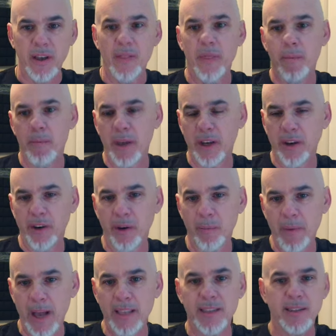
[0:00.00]
the bigger your
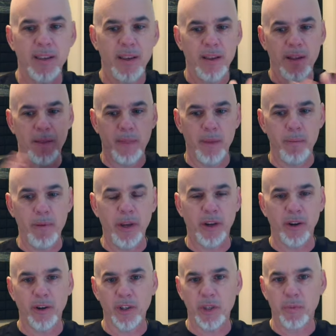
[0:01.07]
bets, the bigger
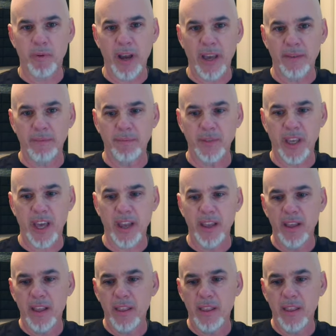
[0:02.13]
your spread. Okay.